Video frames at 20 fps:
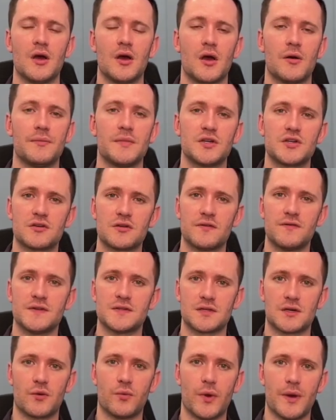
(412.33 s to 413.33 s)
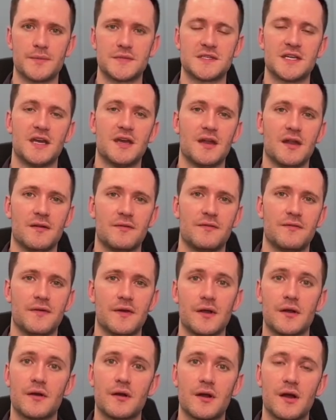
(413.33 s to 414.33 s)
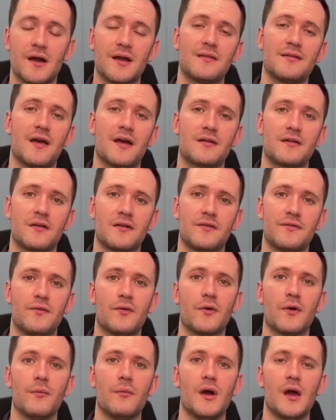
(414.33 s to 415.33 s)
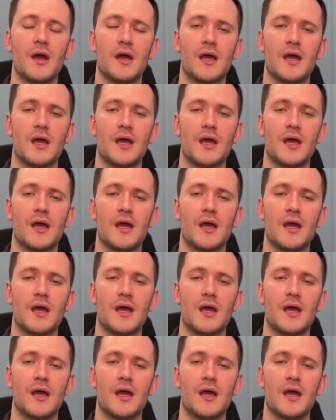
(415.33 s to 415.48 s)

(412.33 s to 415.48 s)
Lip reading: make sure to visit our website and fill out our contact us form.